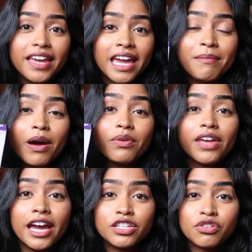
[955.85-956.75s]
they came out
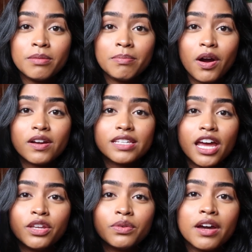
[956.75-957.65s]
with ice cream bars,
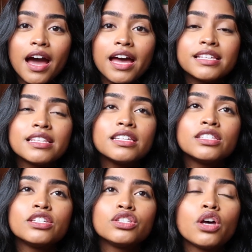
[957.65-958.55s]
and you guys, this
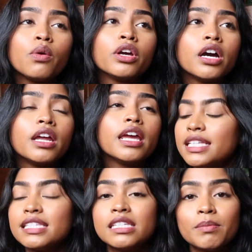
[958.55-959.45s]
is so good.
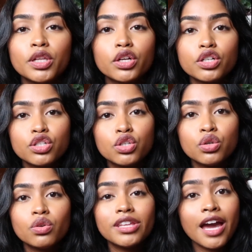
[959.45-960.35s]
It's similar to the